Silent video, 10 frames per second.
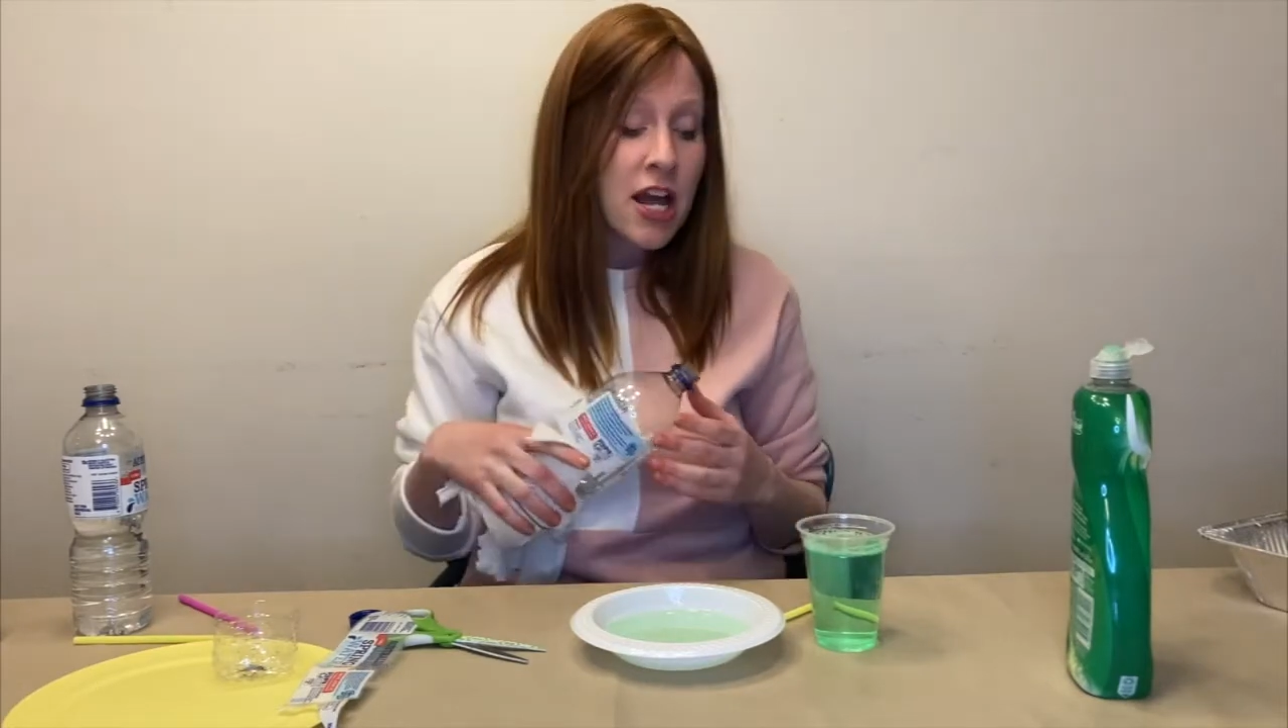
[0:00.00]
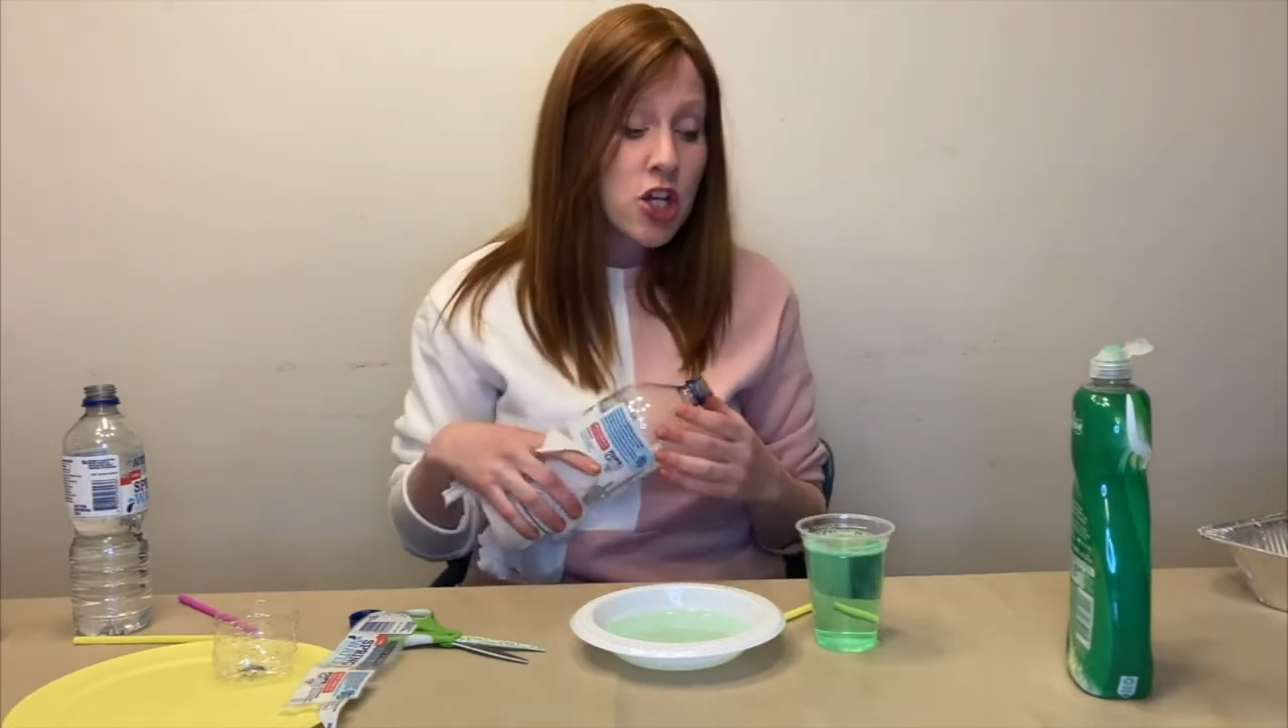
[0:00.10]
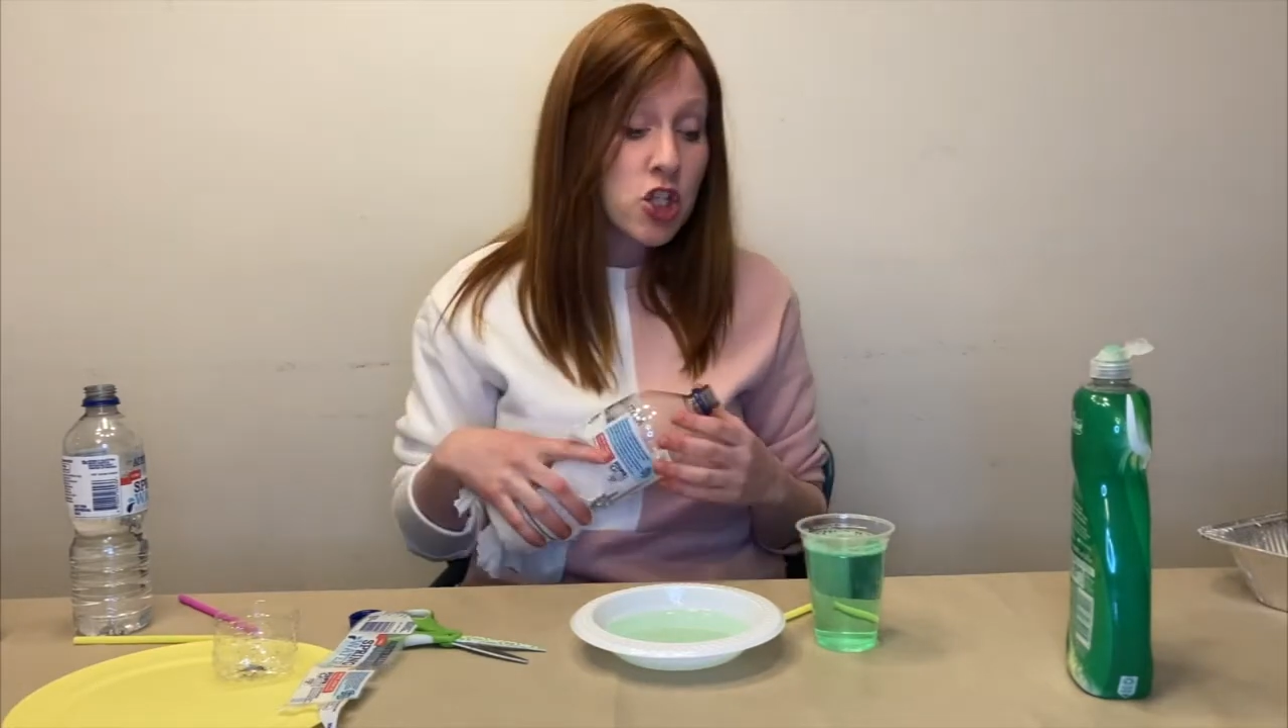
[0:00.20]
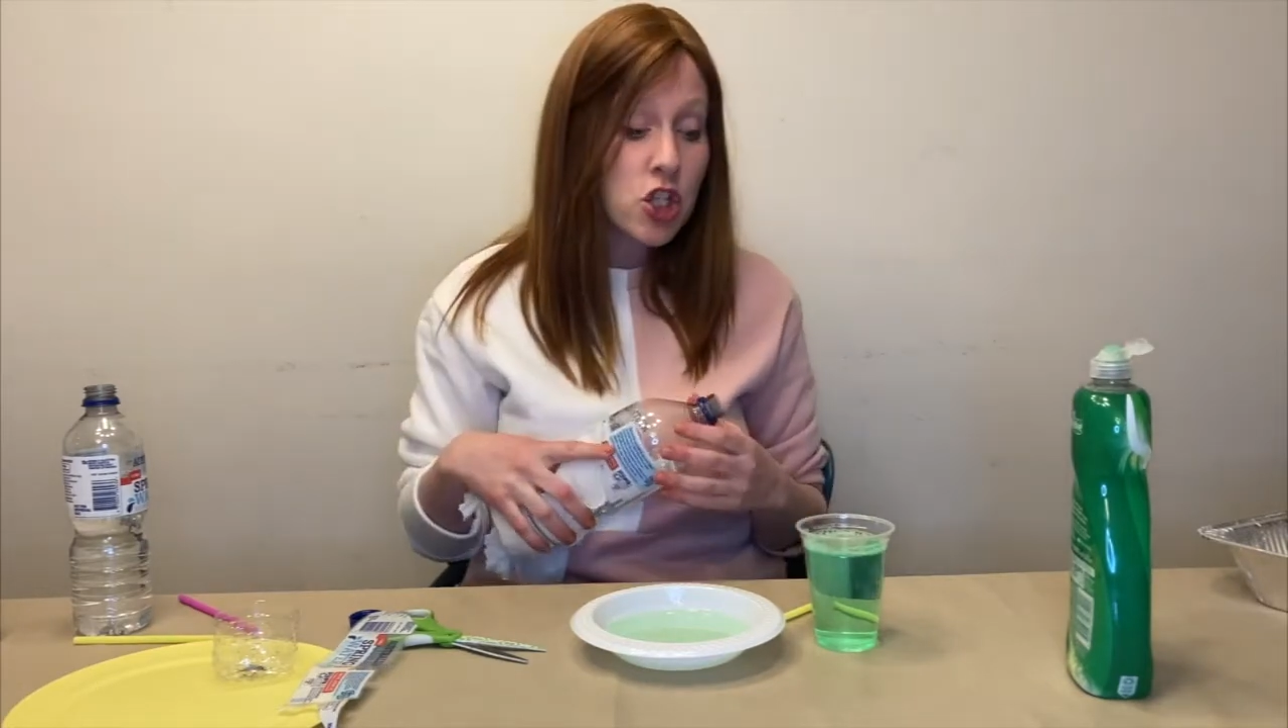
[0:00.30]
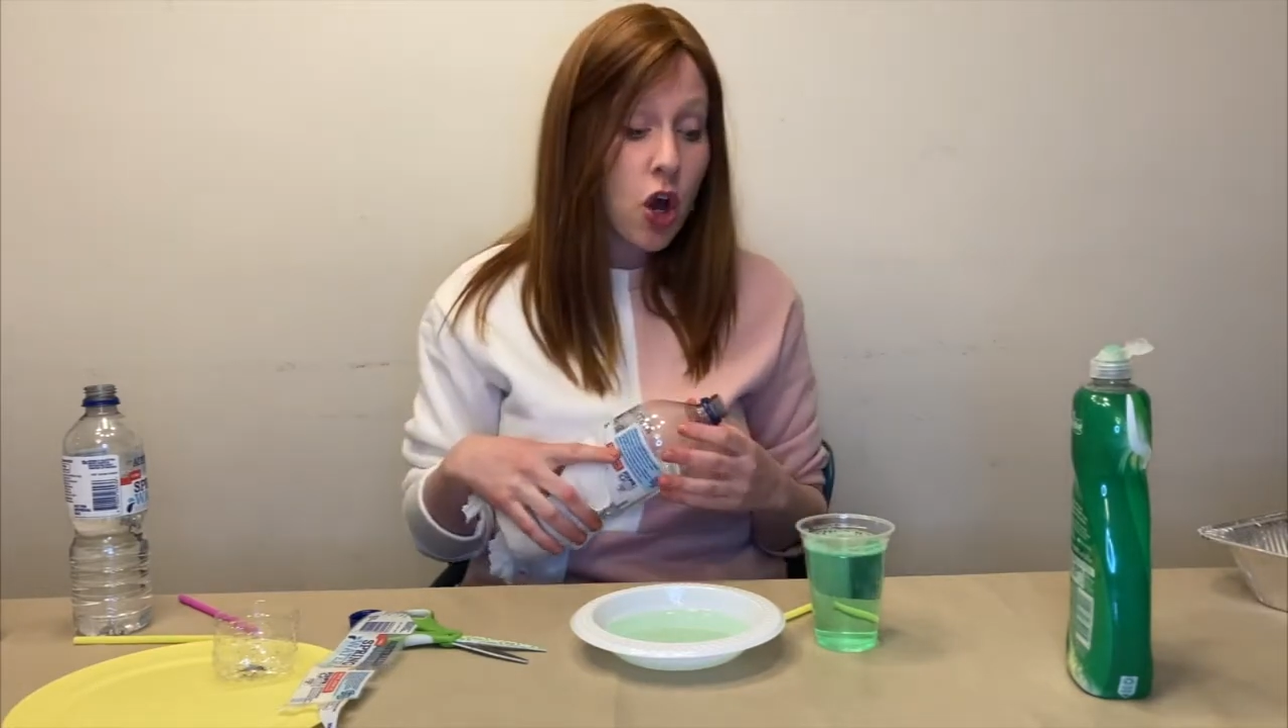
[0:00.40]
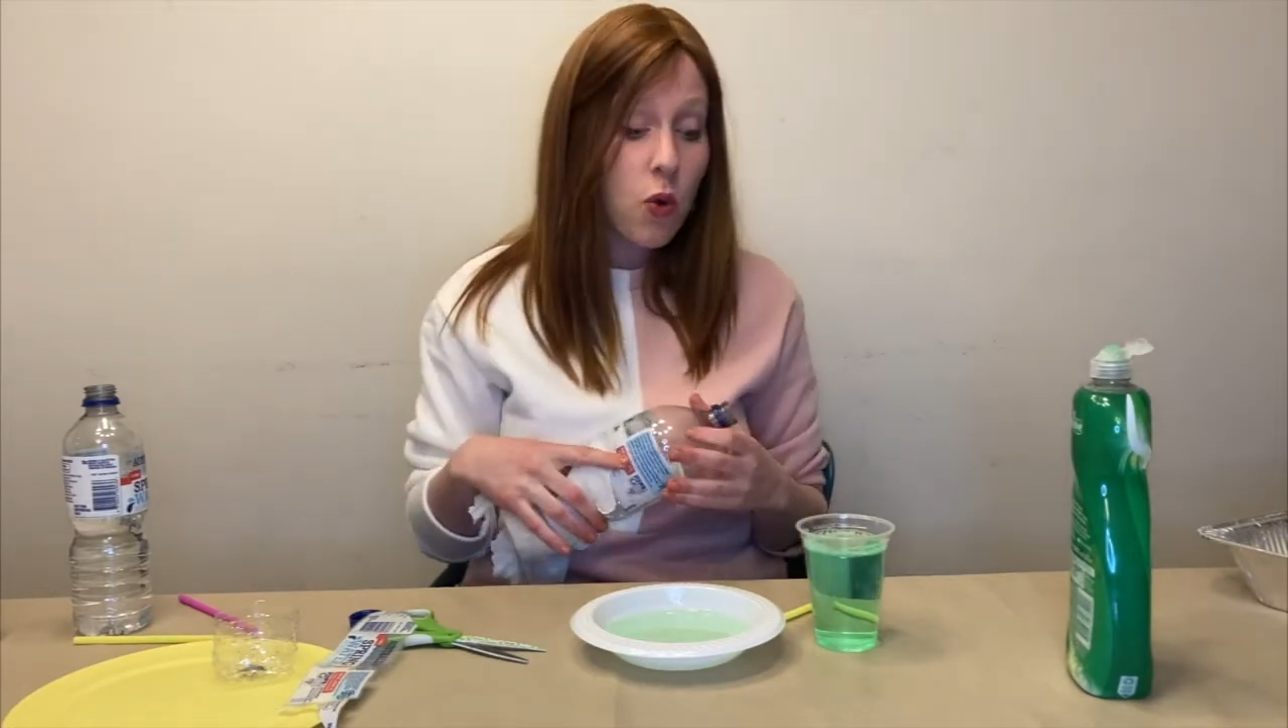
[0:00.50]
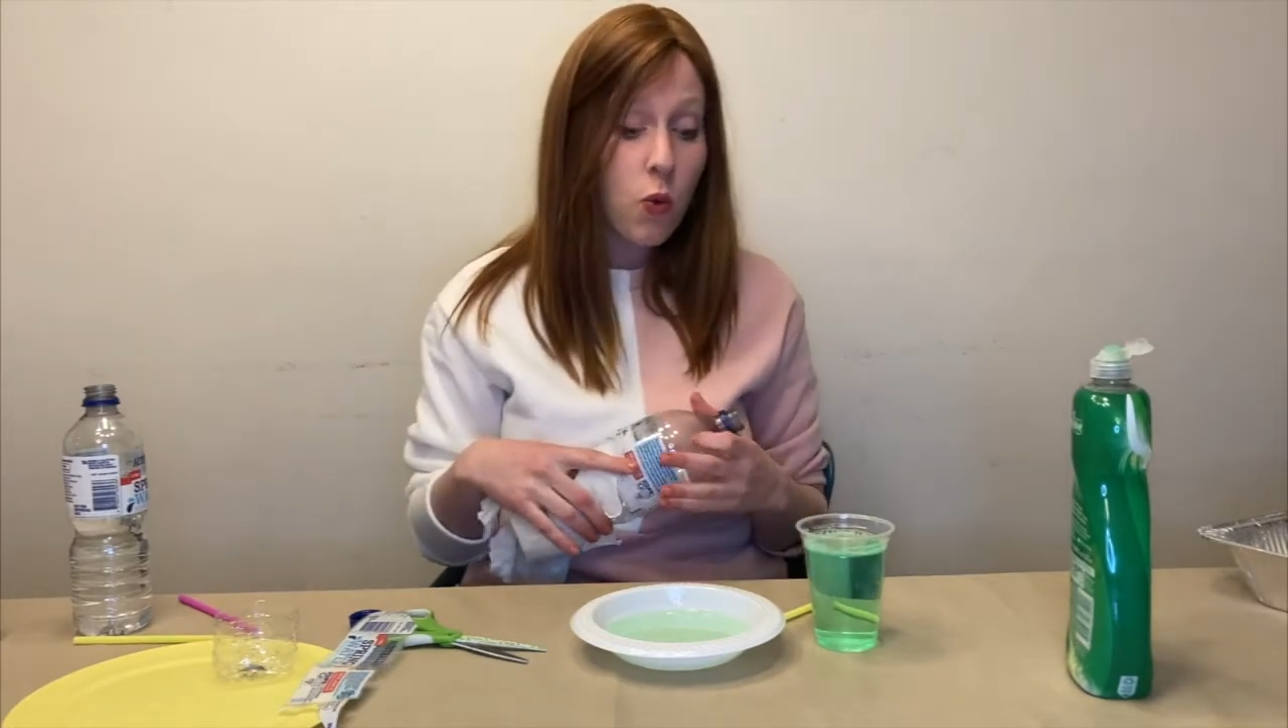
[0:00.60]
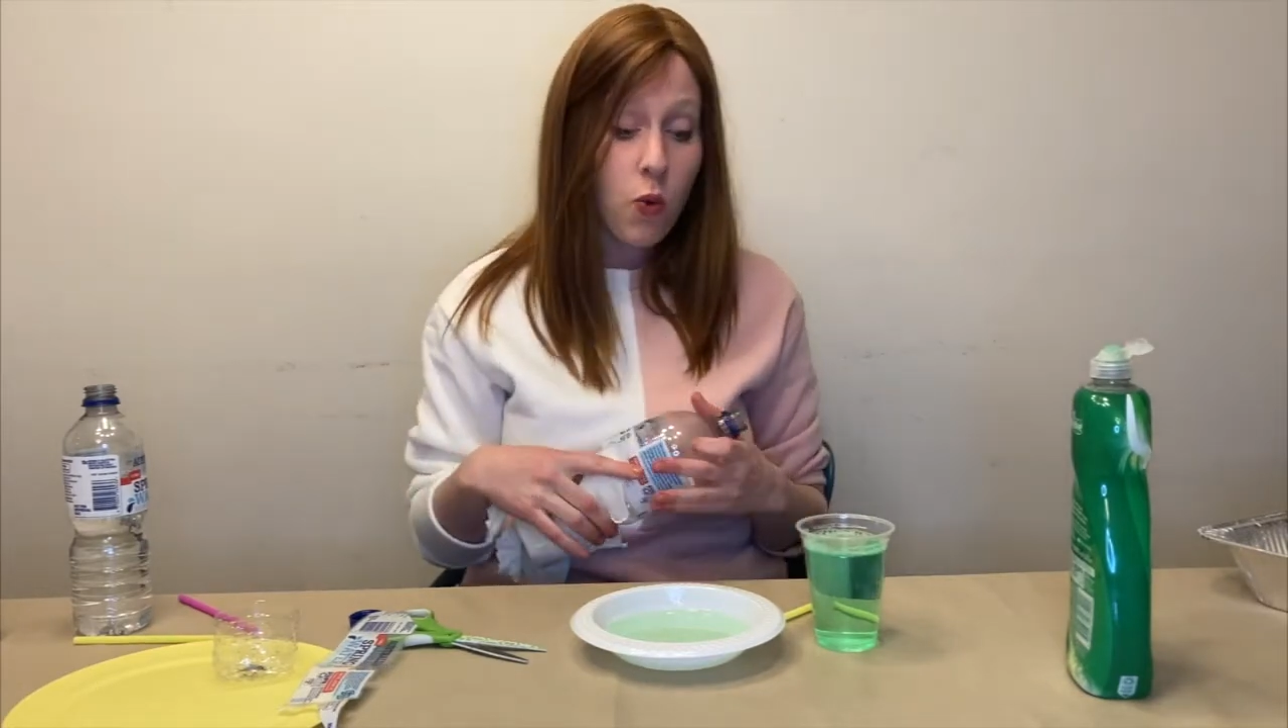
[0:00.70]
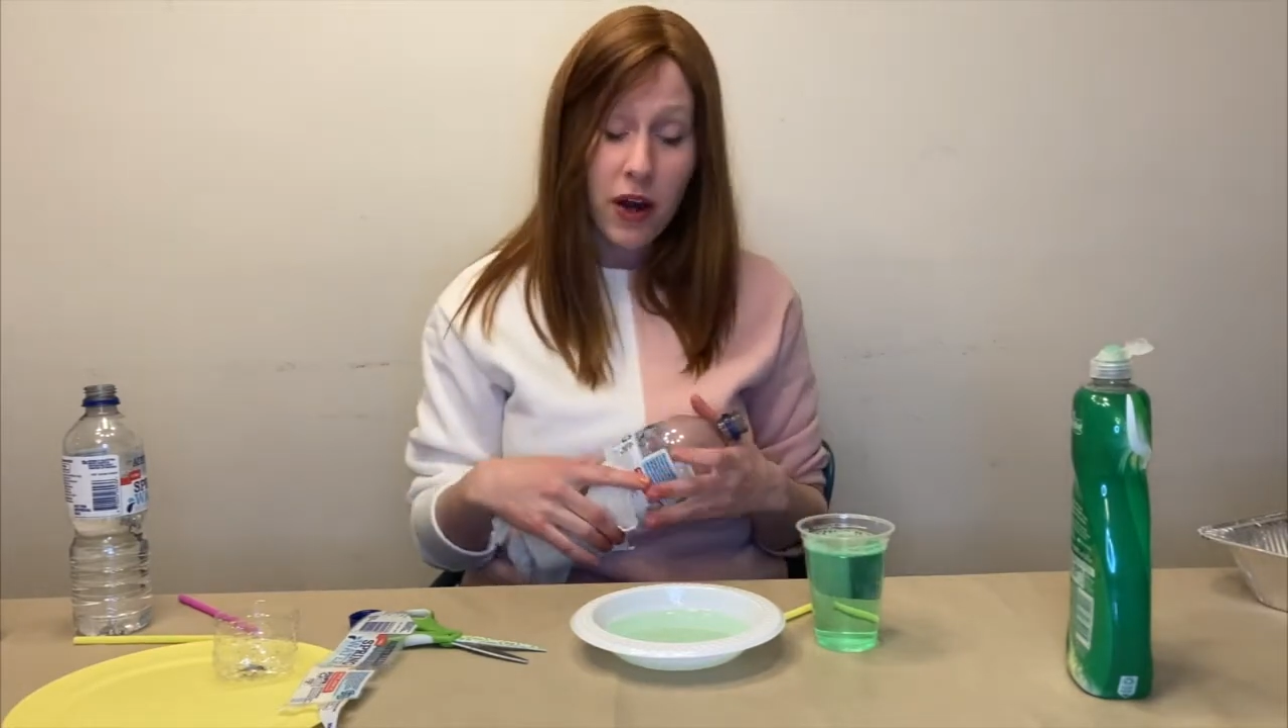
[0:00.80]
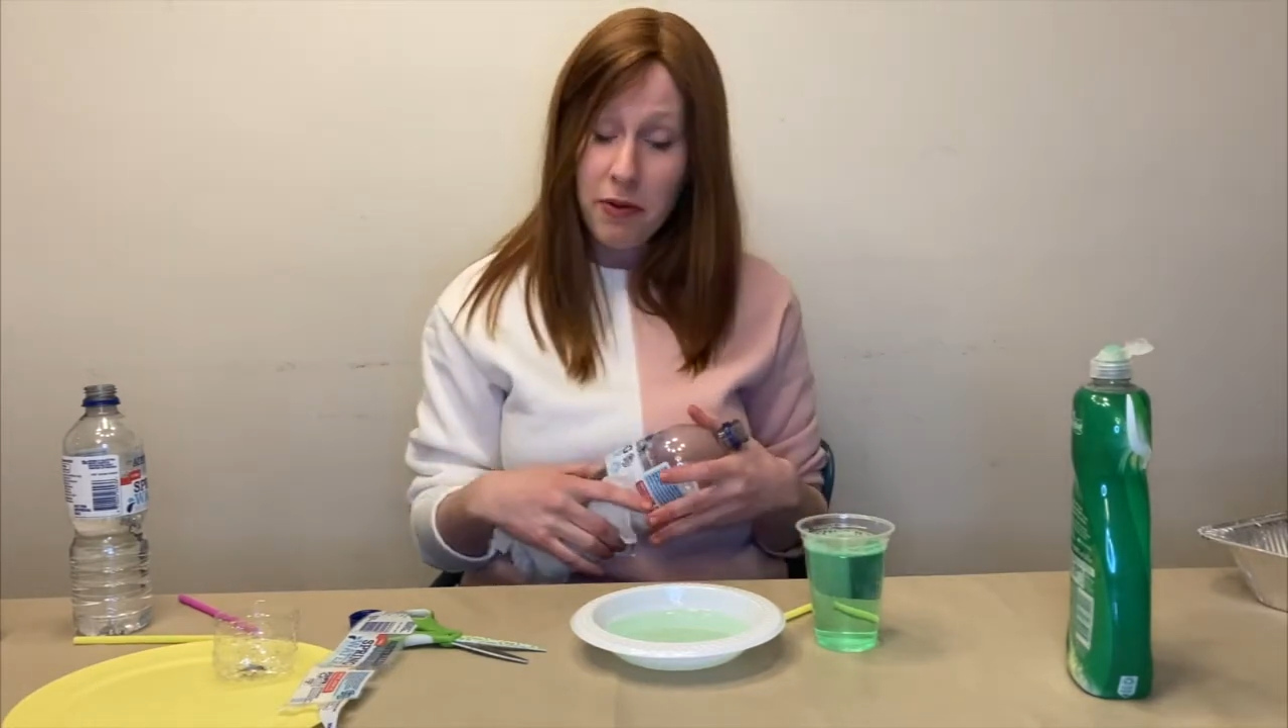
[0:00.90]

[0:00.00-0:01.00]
So one